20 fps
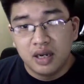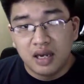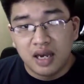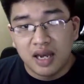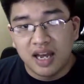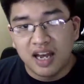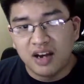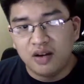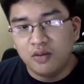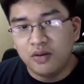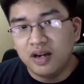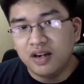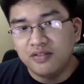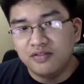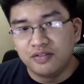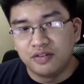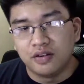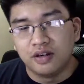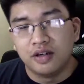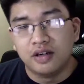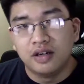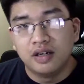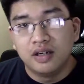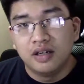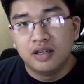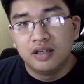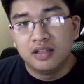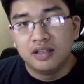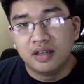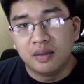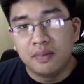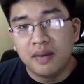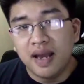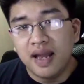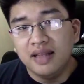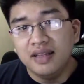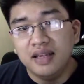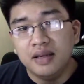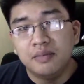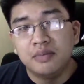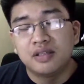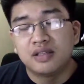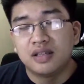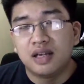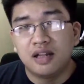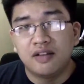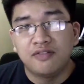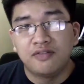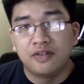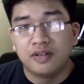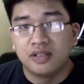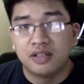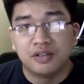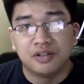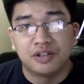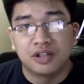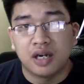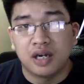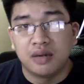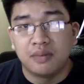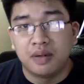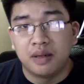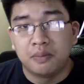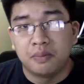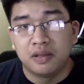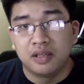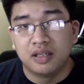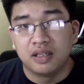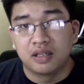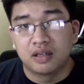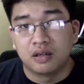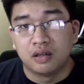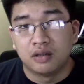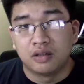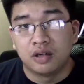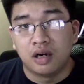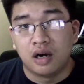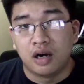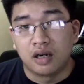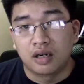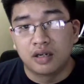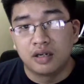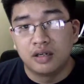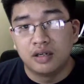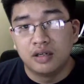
However, the man himself wasn't shy about political talk.